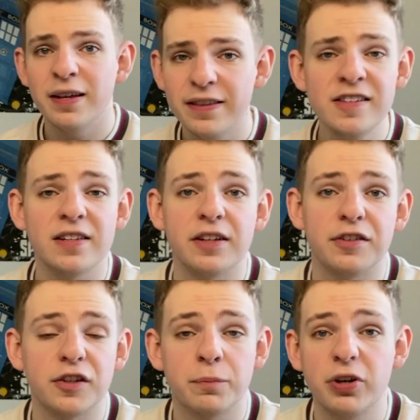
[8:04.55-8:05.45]
These
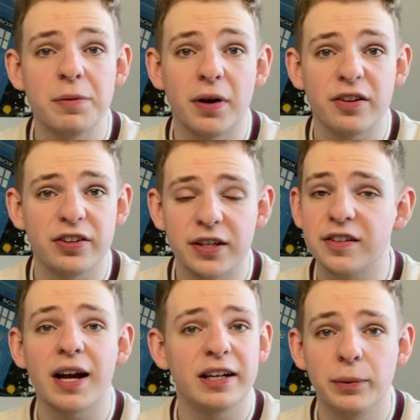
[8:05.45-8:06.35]
lessons are pretty much
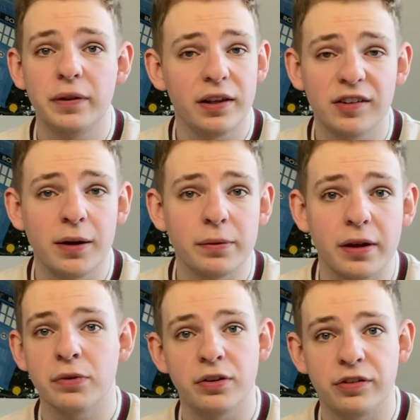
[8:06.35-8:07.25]
exactly what they sound
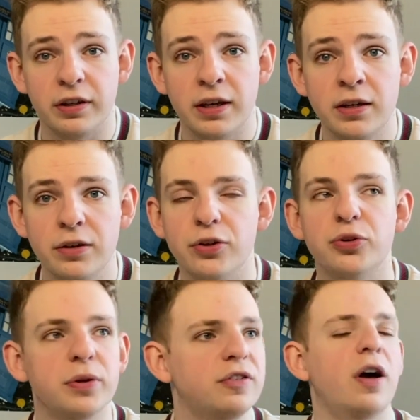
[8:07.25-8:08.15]
like. Singing, you do
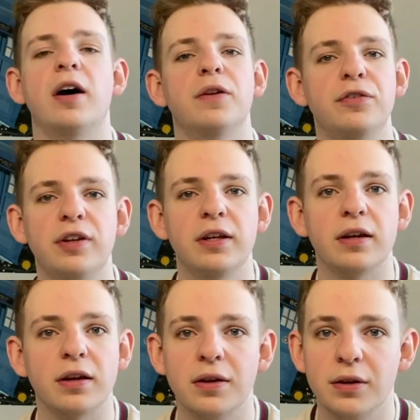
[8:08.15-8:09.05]
a ton of
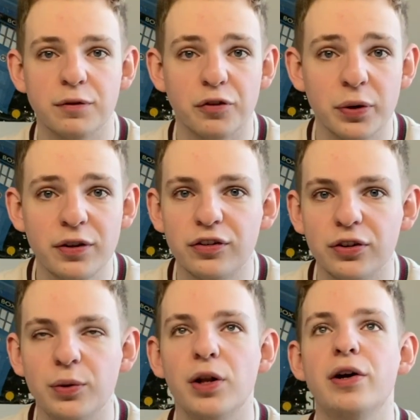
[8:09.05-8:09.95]
singing. Voice,
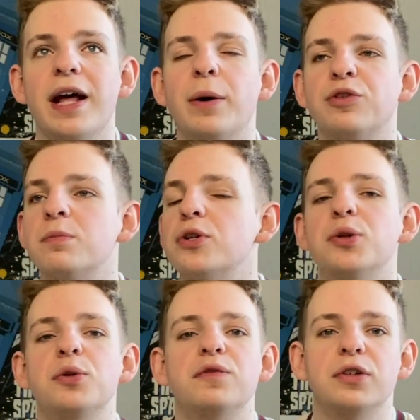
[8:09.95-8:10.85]
you learn how to
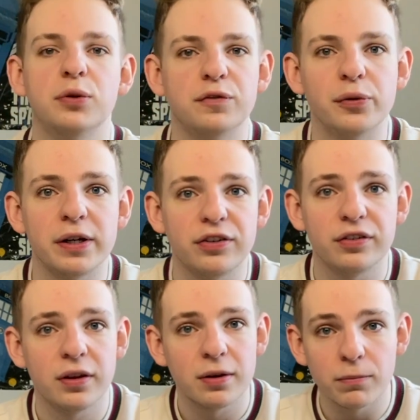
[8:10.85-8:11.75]
maneuver your voice.
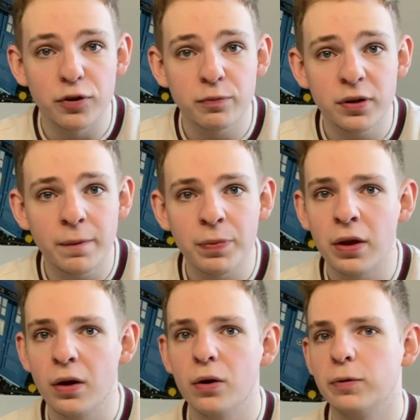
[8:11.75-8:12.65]
Movement,
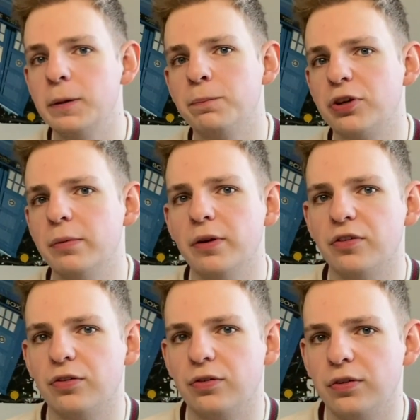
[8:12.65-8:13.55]
we pretty much
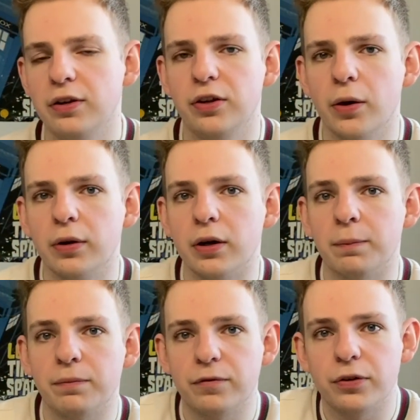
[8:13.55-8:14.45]
did yoga
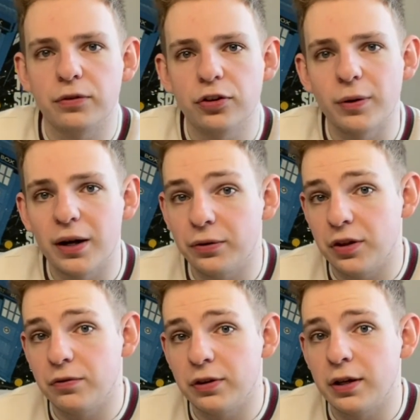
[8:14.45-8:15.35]
for 2 hours
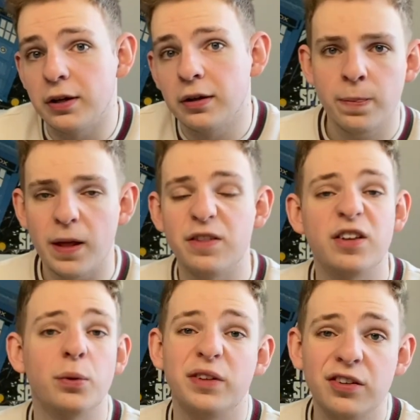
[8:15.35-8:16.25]
every day. And then
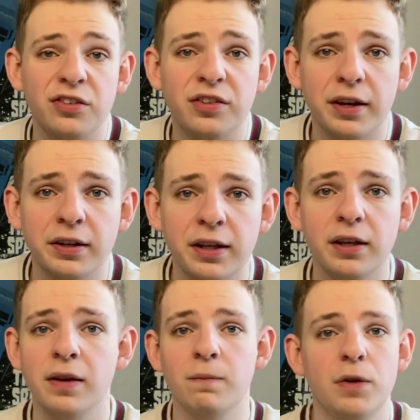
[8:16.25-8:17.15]
audition technique,
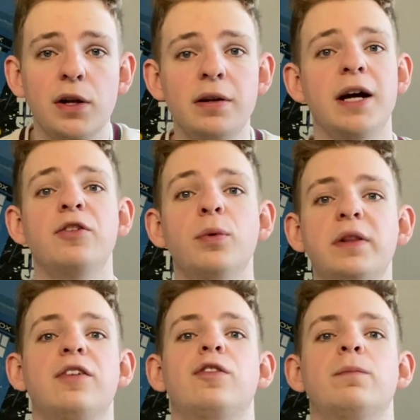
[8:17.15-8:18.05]
you learn how to
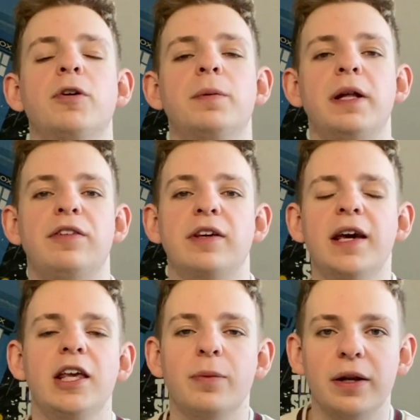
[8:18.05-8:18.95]
audition properly to get
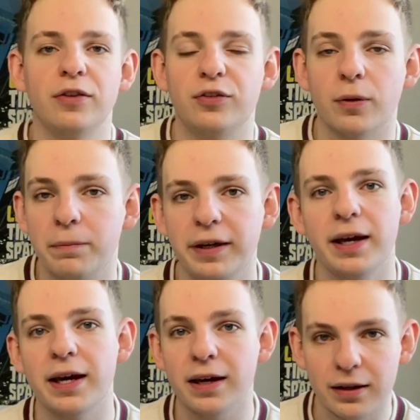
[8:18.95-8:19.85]
you into a
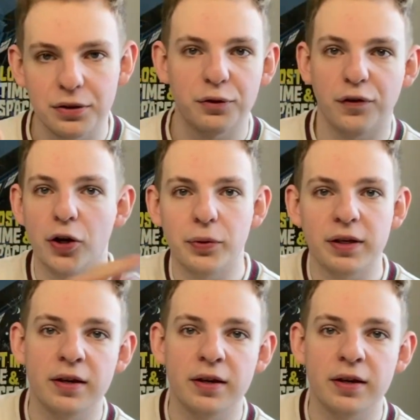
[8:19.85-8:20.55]
BA the following year.